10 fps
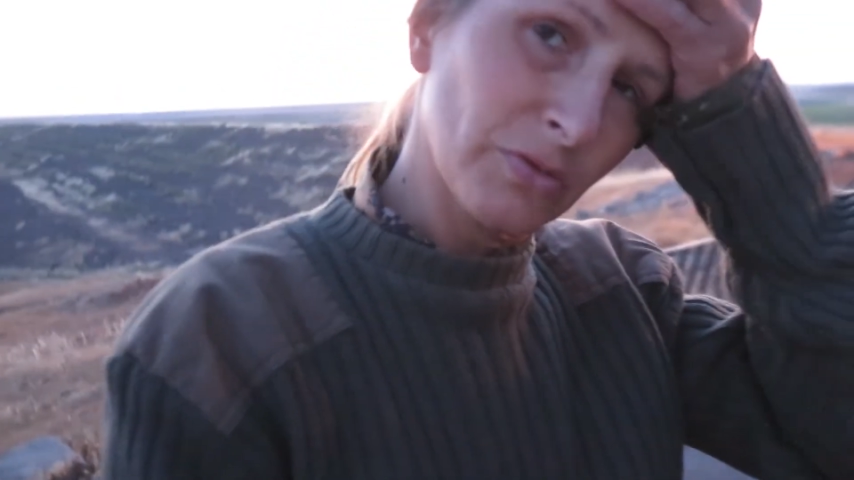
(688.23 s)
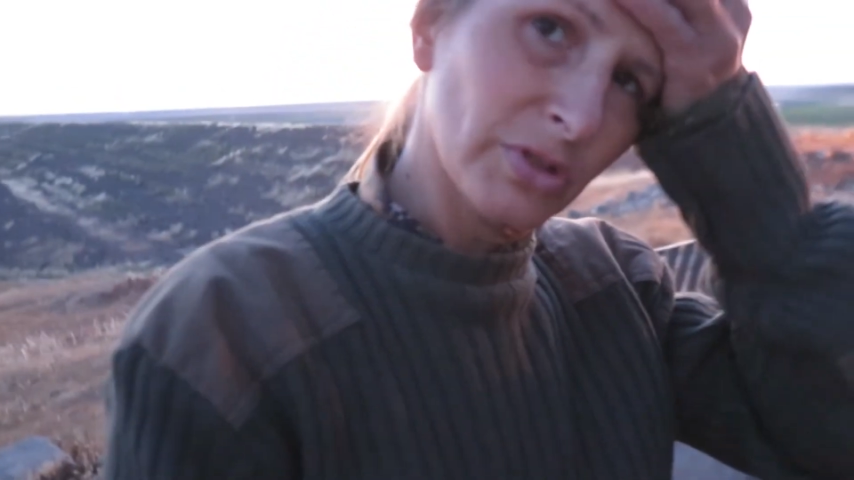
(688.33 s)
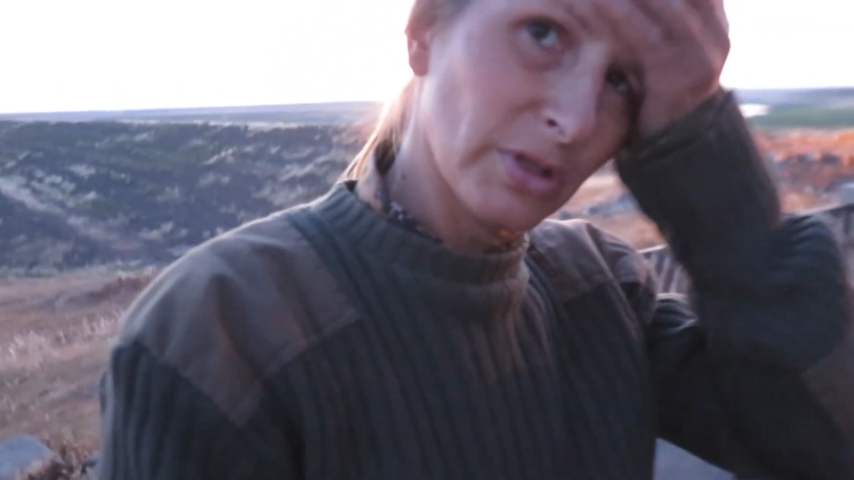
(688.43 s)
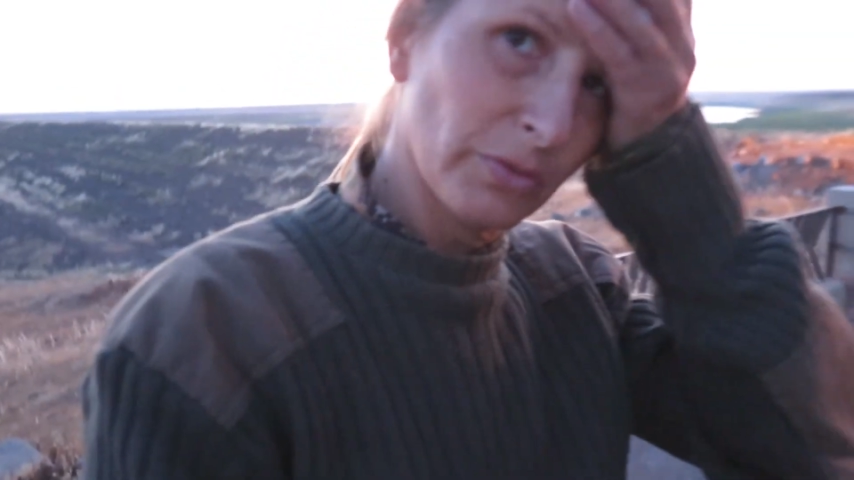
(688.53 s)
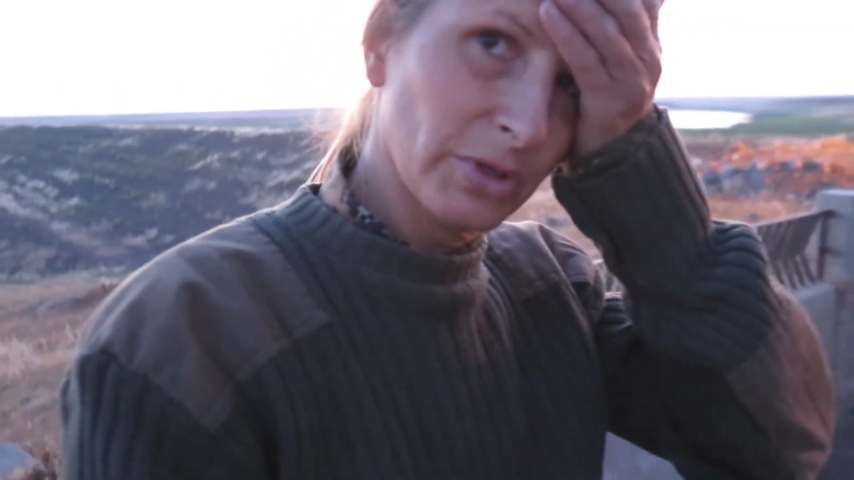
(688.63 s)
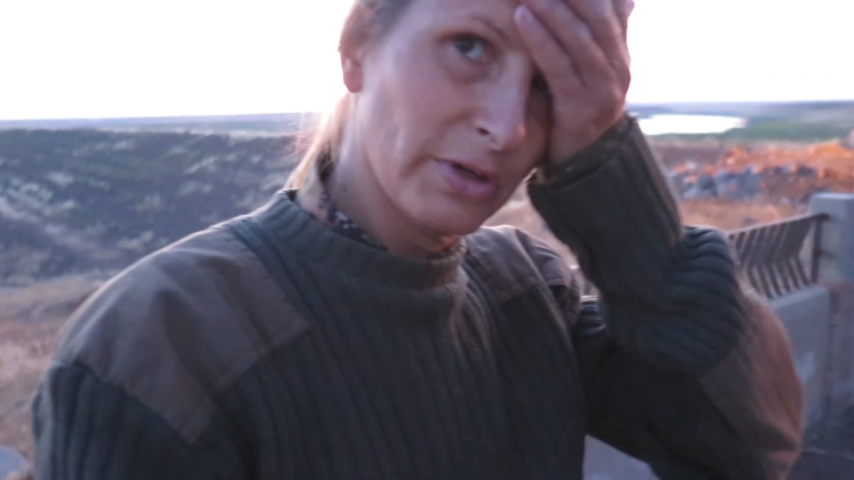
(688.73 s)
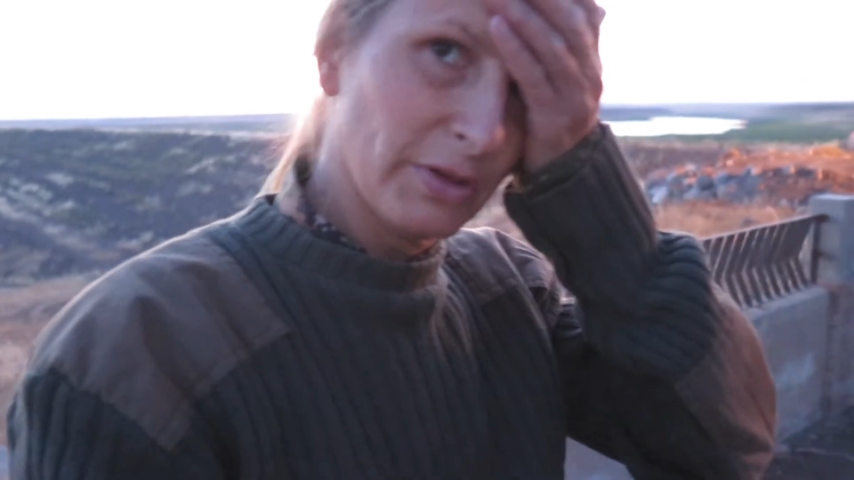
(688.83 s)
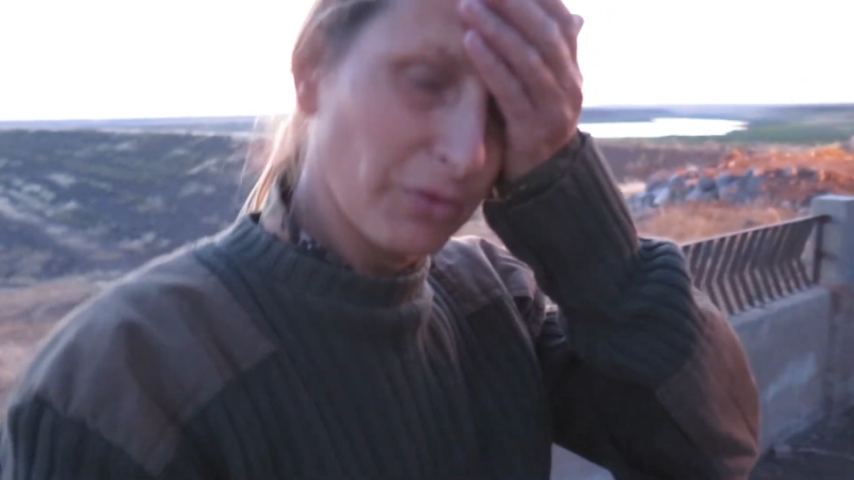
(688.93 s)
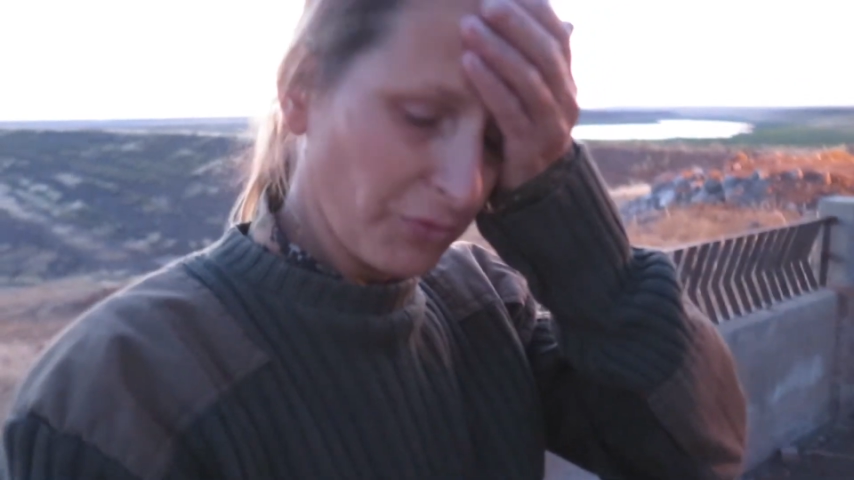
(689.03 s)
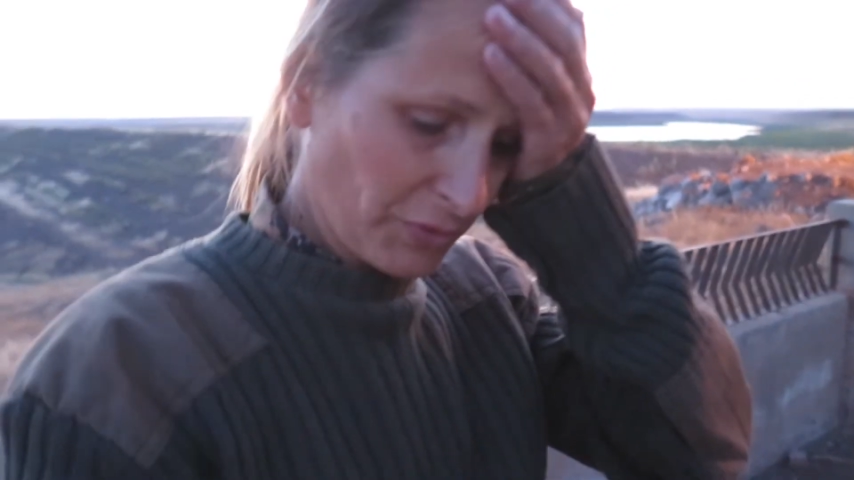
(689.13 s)
was another one there I
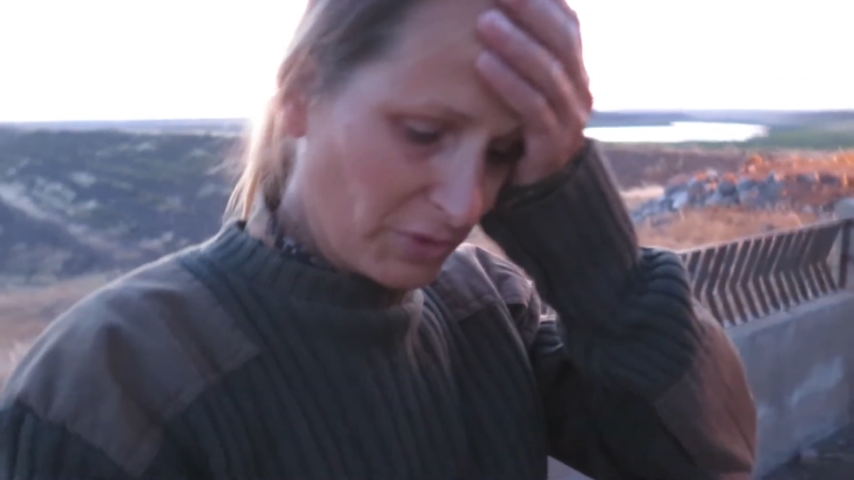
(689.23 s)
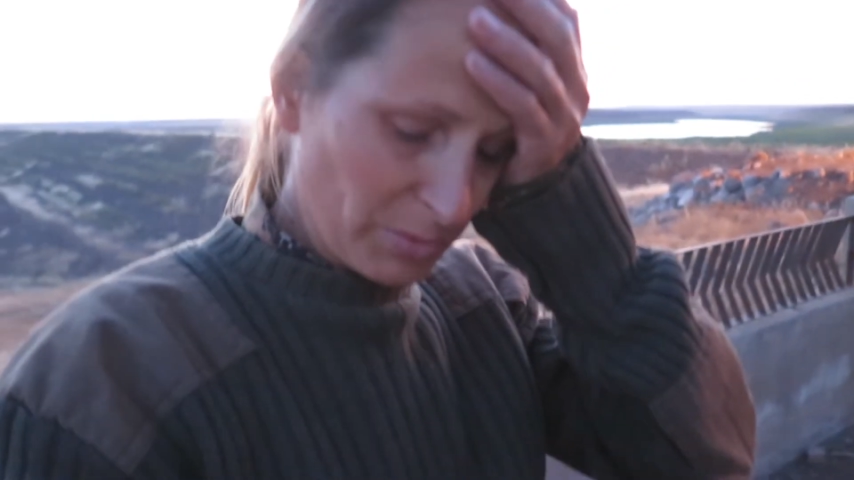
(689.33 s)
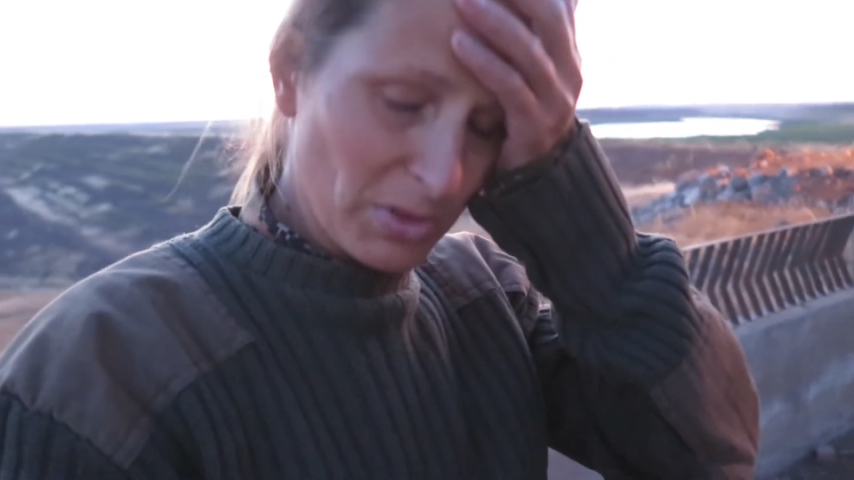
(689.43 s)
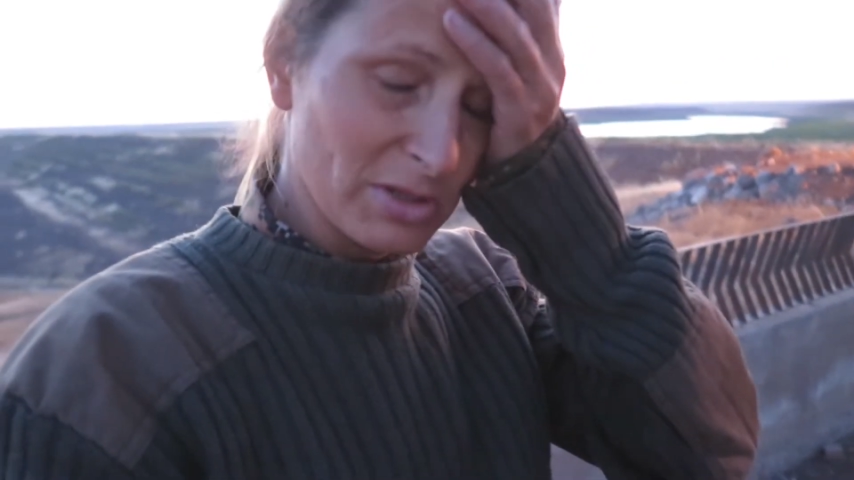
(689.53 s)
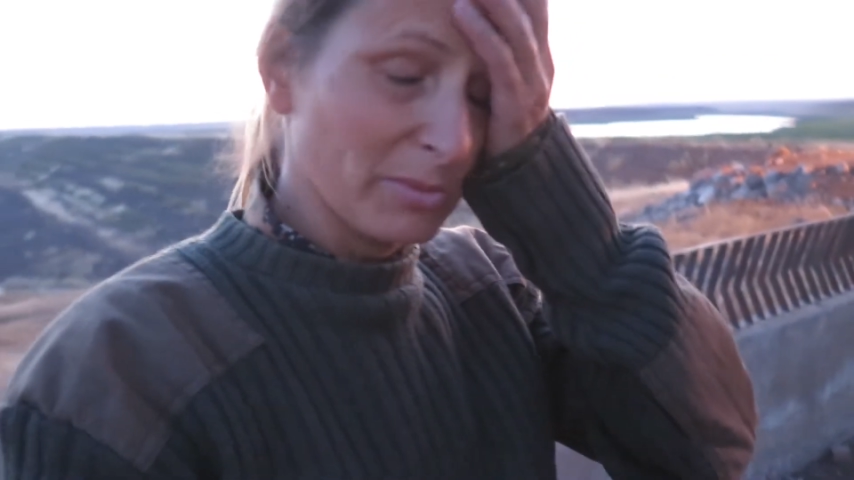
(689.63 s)
did for 15 minutes.